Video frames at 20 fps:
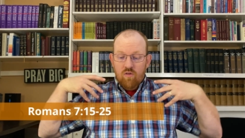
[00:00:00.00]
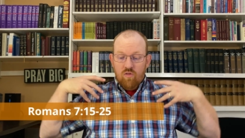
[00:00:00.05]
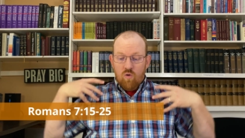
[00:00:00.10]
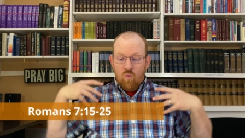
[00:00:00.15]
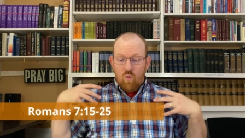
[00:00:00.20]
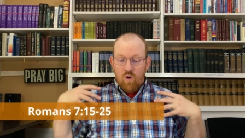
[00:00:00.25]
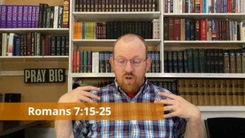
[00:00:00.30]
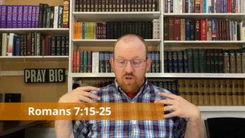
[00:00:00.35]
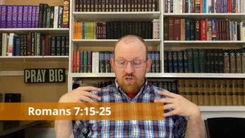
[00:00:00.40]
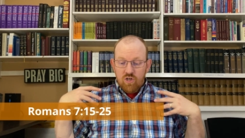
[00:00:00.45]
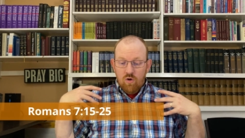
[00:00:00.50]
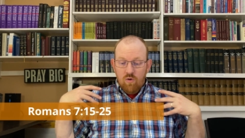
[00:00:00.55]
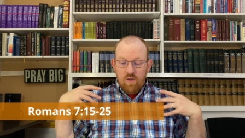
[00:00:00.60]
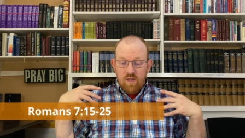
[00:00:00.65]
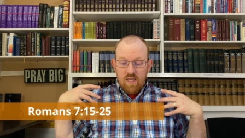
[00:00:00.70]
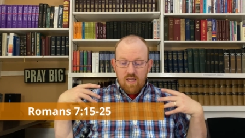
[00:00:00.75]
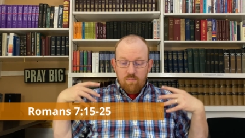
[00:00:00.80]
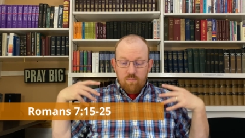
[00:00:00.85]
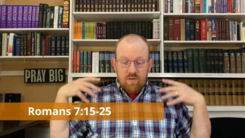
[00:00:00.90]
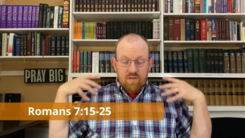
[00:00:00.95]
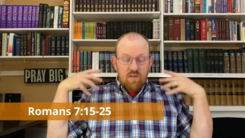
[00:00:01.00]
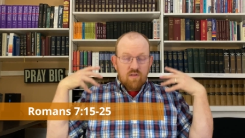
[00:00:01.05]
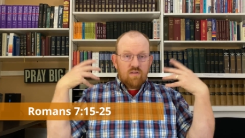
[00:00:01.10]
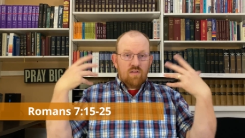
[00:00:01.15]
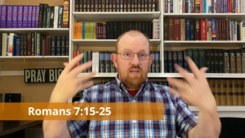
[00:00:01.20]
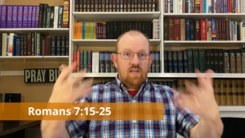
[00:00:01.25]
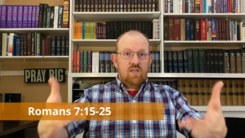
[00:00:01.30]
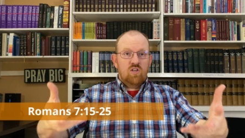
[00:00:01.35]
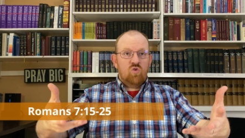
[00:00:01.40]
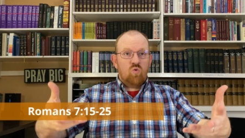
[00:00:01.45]
the one doing it, but the
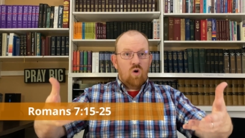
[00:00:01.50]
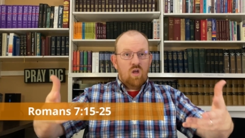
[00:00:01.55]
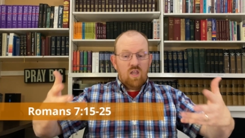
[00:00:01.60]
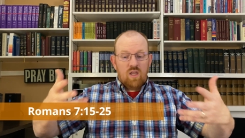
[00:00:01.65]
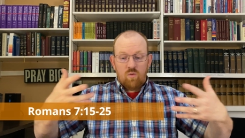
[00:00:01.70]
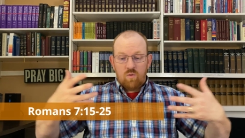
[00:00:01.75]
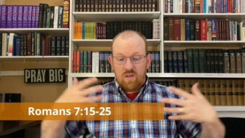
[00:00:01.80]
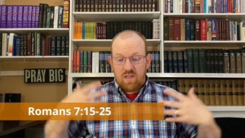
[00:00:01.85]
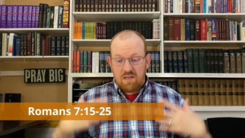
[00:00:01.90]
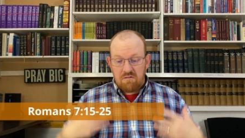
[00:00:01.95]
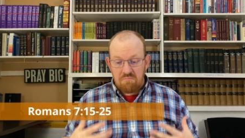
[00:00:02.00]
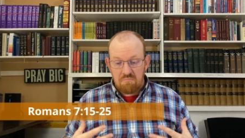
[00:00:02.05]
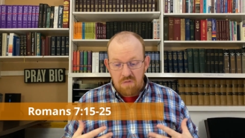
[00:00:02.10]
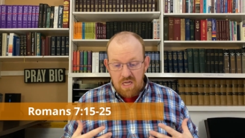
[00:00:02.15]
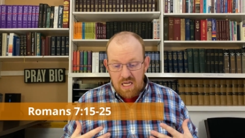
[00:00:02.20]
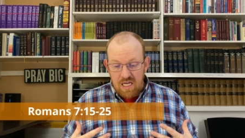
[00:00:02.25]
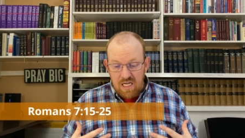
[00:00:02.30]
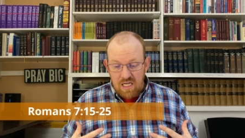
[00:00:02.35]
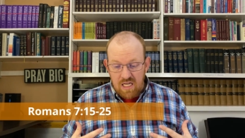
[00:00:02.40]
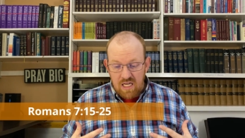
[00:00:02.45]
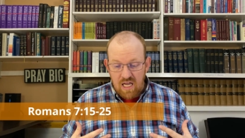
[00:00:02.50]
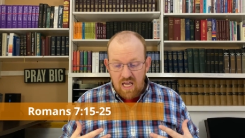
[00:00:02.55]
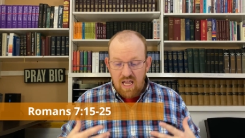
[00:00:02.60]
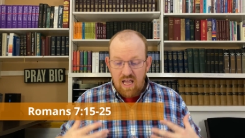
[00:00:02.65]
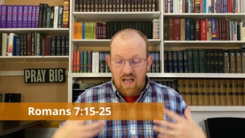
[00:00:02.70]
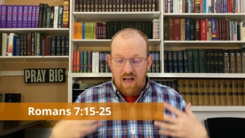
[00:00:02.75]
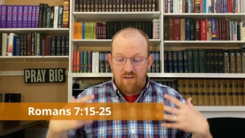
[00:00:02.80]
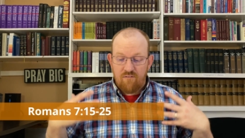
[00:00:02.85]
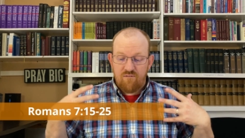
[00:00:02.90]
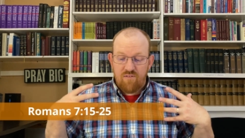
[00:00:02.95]
sin dwelling within me.
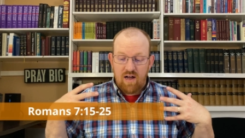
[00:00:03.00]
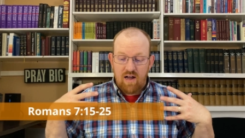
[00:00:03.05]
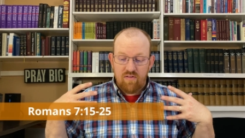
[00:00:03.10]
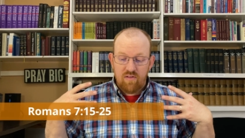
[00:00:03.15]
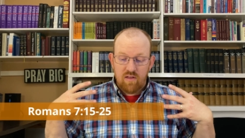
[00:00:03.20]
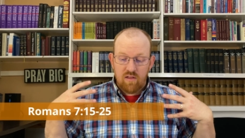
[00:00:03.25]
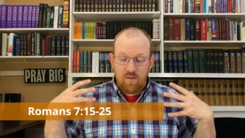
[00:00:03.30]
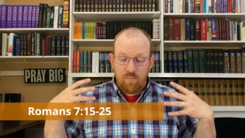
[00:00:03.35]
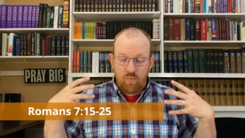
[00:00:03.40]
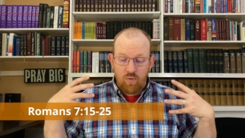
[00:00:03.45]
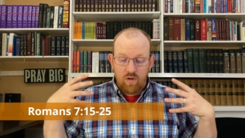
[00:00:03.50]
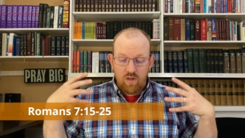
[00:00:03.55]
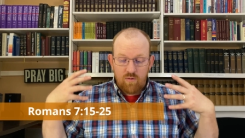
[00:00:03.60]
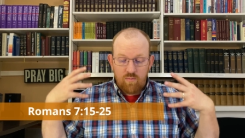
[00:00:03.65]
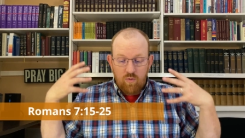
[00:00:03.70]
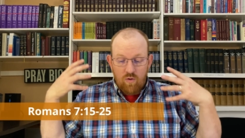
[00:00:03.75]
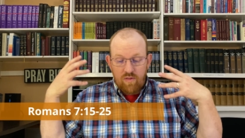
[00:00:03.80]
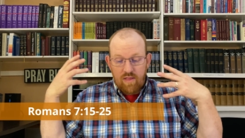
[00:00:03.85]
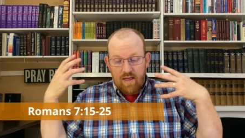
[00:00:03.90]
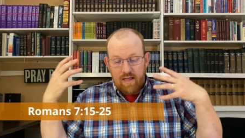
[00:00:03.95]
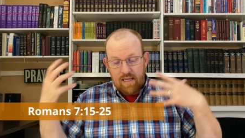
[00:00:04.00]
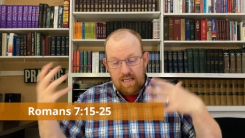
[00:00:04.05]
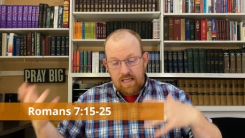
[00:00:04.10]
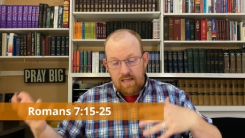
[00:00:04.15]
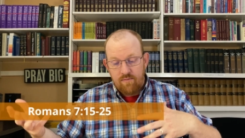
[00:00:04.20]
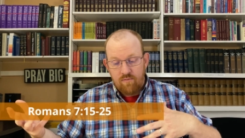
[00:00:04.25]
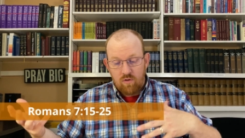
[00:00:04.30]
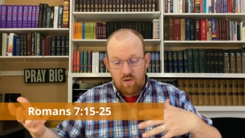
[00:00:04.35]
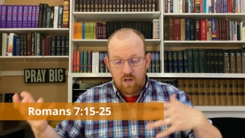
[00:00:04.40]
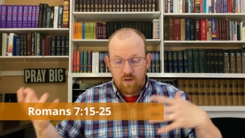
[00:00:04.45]
I find in the principle that
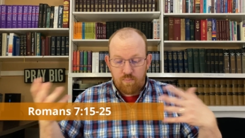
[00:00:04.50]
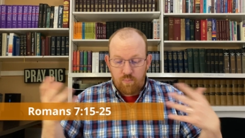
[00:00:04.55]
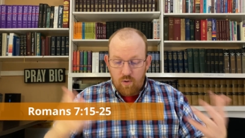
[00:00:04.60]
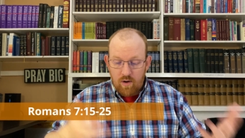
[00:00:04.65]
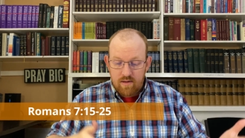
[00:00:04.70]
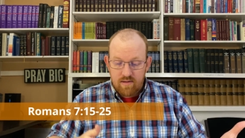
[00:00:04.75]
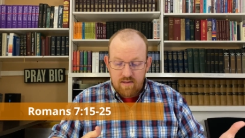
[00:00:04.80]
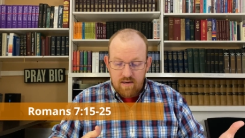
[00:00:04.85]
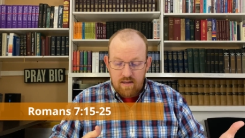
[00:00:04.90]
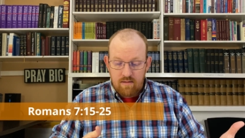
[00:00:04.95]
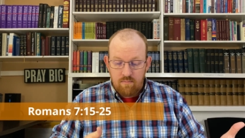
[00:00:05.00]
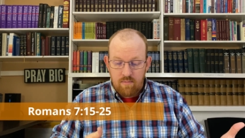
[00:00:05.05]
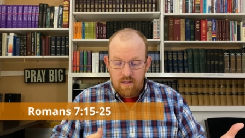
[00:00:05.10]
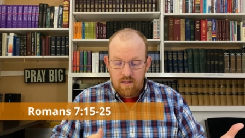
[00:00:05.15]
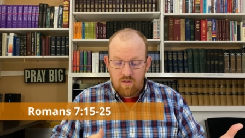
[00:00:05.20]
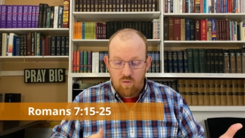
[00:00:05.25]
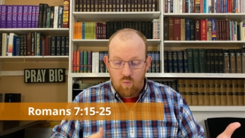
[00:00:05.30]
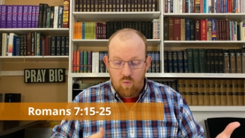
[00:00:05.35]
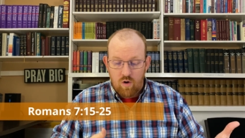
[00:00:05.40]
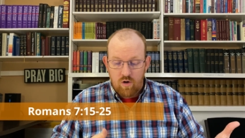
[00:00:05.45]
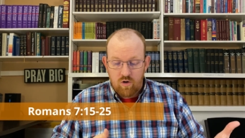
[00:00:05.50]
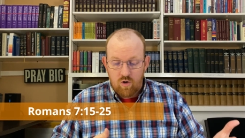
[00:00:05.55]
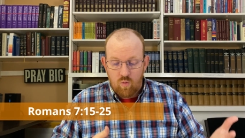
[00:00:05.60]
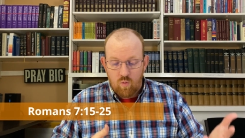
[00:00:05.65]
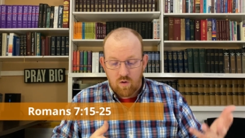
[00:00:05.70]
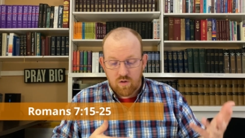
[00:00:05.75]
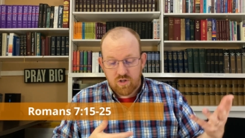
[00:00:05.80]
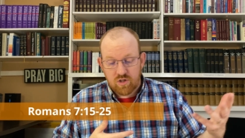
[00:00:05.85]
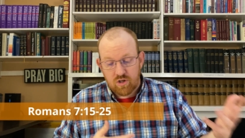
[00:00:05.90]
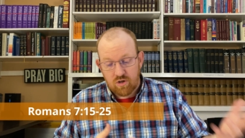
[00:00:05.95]
evil is present in me, the one who
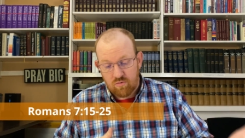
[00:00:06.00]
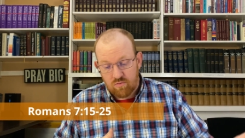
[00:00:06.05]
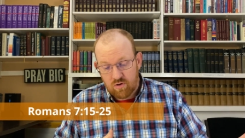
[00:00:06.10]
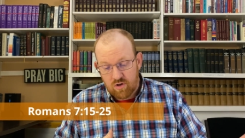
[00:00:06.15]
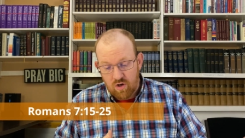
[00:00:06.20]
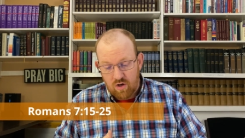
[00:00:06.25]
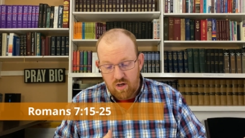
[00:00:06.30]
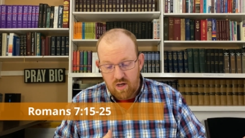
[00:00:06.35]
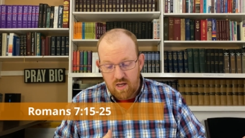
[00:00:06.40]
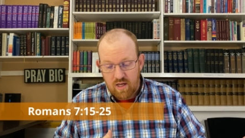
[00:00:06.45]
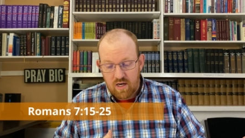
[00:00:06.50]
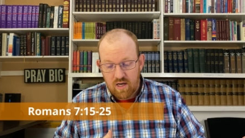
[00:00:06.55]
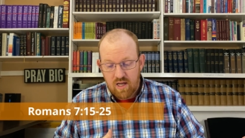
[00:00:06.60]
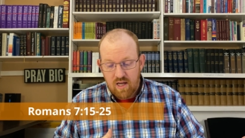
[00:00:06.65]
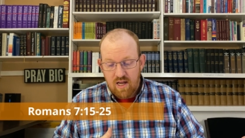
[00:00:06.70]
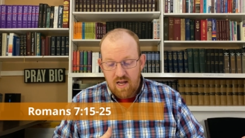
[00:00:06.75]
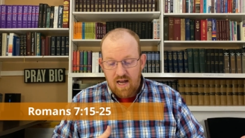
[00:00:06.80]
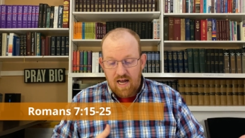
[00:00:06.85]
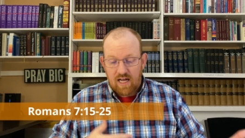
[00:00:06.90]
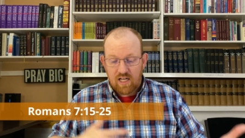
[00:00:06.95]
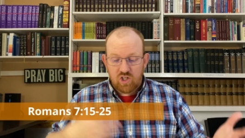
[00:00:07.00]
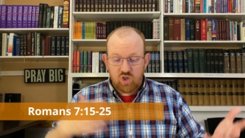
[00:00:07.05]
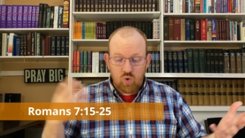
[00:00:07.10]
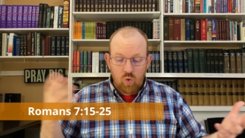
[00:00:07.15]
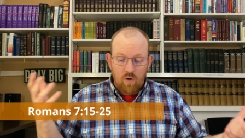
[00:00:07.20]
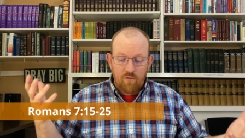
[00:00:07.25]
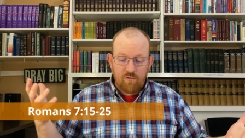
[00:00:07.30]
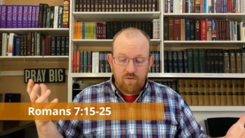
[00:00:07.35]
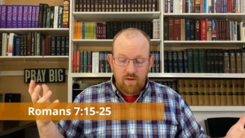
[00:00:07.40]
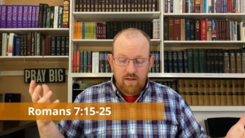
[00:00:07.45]
wants to do good. I
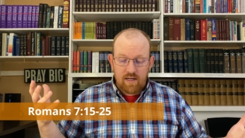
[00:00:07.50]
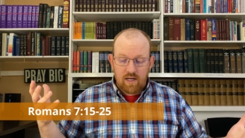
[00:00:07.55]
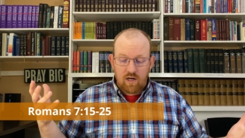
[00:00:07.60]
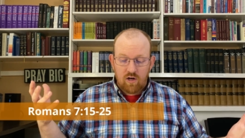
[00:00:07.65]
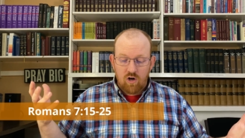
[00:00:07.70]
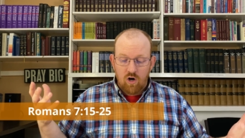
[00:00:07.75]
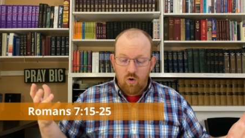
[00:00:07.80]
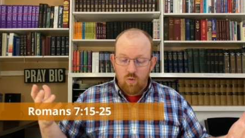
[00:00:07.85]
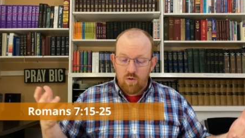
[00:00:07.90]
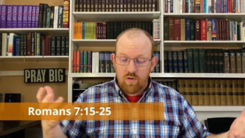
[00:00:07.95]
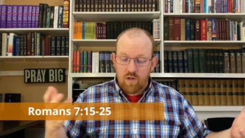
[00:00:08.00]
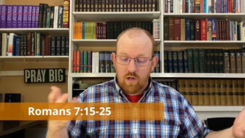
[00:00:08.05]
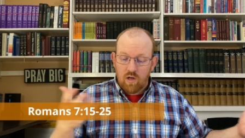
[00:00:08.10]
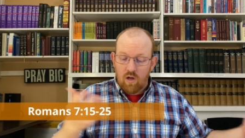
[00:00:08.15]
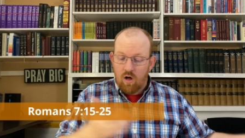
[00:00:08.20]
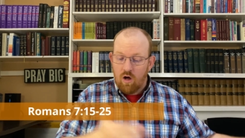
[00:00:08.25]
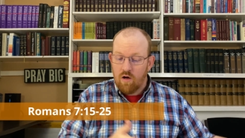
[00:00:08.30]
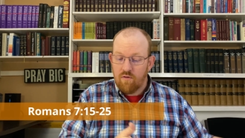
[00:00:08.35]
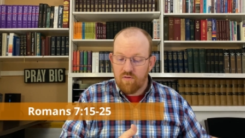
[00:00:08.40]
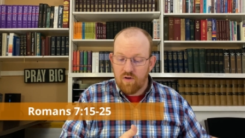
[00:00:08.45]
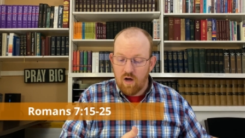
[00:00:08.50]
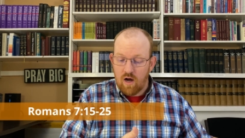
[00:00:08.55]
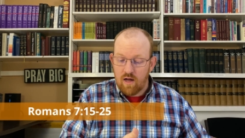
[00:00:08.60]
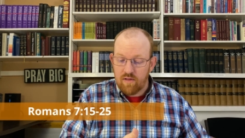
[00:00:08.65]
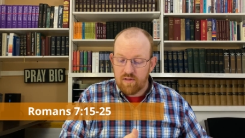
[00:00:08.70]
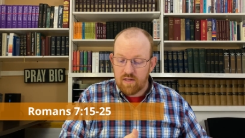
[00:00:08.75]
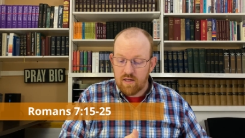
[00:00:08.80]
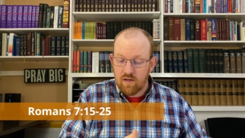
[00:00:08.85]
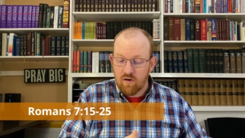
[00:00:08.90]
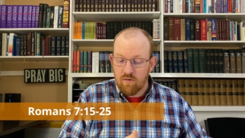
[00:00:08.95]
joyfully concur with the law of God
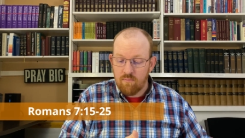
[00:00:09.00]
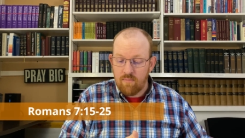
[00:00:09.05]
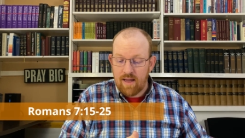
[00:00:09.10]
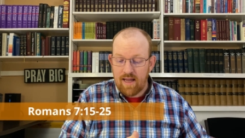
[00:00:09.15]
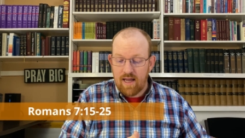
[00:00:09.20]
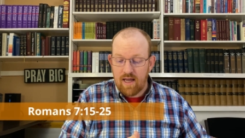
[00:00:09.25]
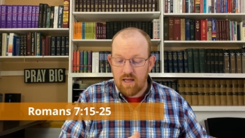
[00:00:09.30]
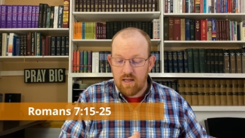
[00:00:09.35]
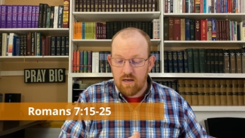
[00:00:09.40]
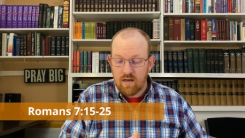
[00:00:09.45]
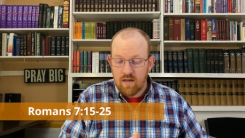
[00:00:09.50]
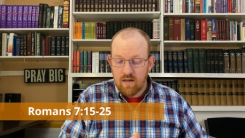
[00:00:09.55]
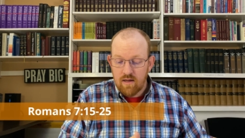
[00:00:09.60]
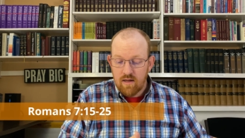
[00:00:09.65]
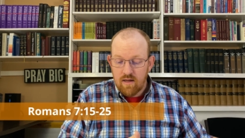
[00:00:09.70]
in the inner man.